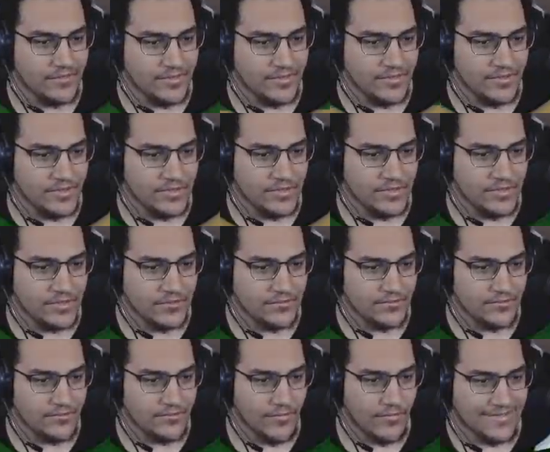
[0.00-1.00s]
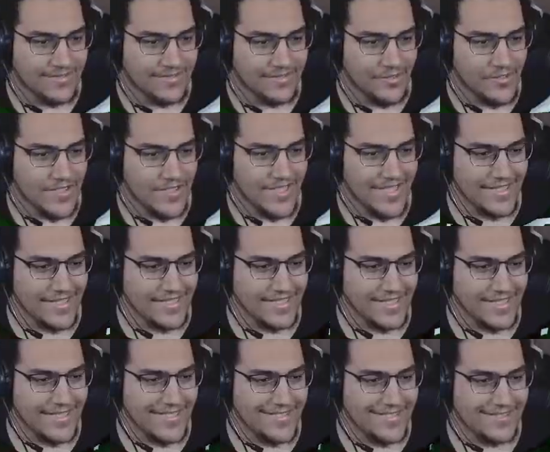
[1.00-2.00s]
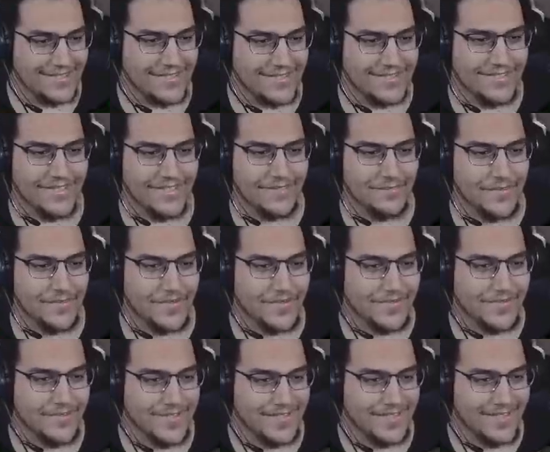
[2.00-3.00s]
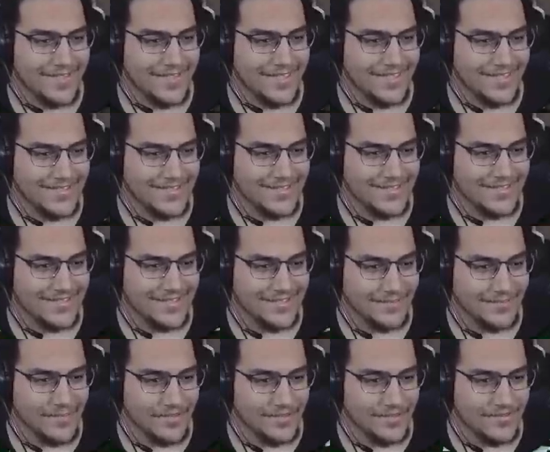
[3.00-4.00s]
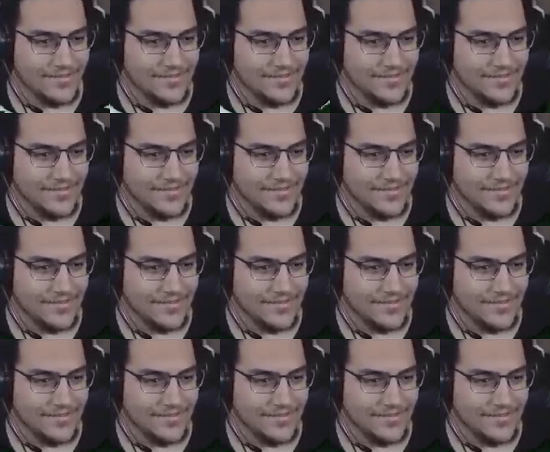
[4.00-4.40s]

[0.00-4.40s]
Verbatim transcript: Yeah. Low-key, I could get into this game, bro. I could get into this game, bro. It's fun,